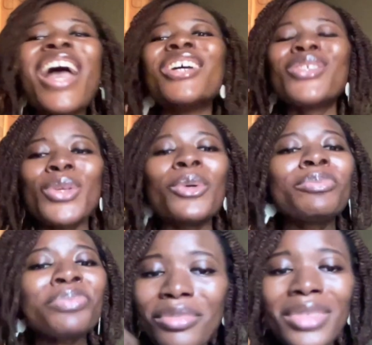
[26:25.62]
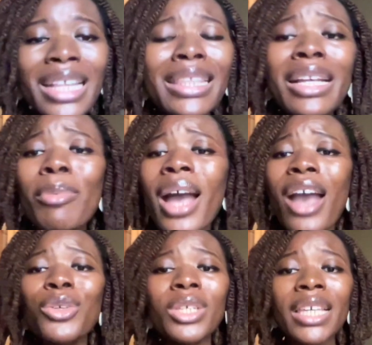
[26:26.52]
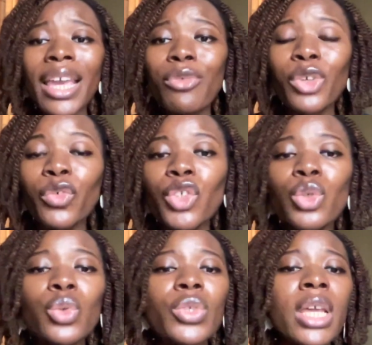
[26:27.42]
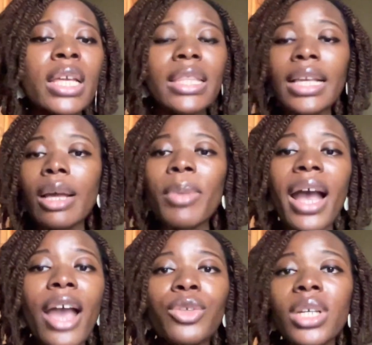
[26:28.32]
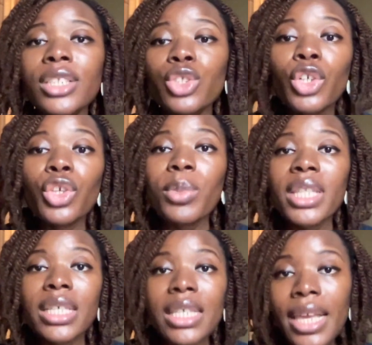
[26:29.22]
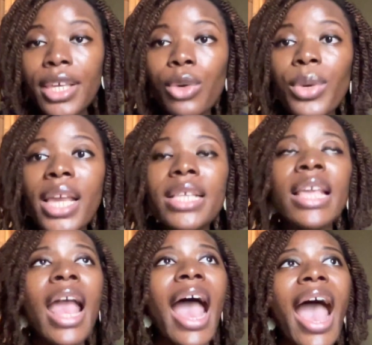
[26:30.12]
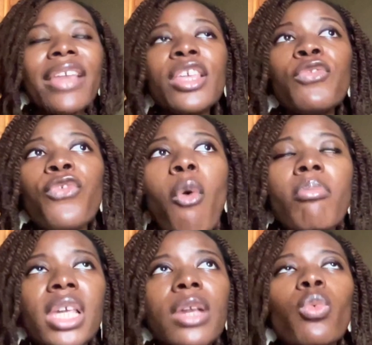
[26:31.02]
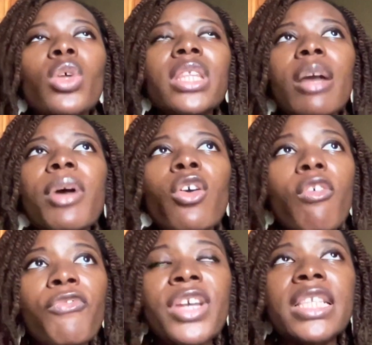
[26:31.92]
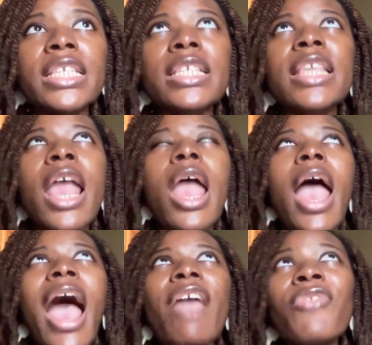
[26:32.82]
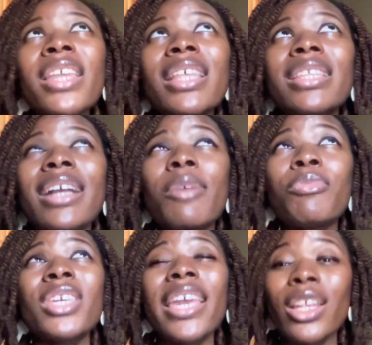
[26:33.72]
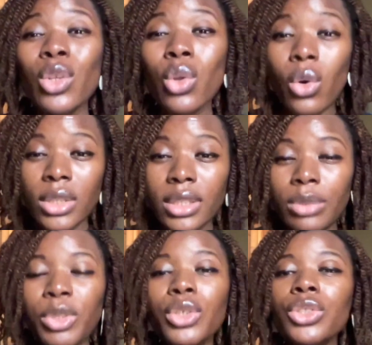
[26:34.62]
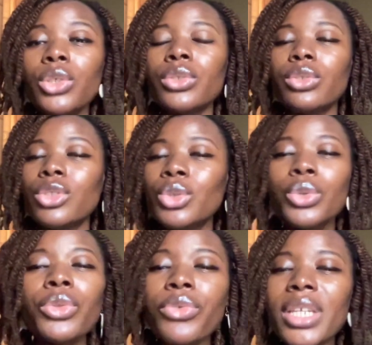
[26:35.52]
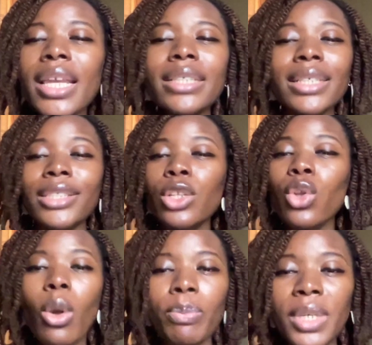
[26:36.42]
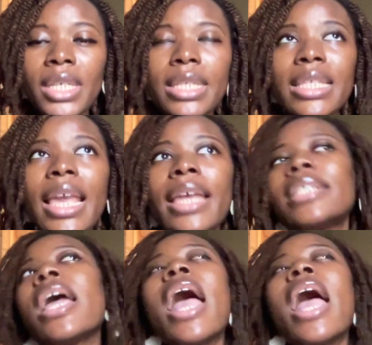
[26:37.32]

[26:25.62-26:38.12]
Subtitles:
So think about how you can get reviews. Think about how you can document the takeaways. I think for me, one thing about conferences, I find that they can be a lot, because you're 2-3 days, there's a lot being said.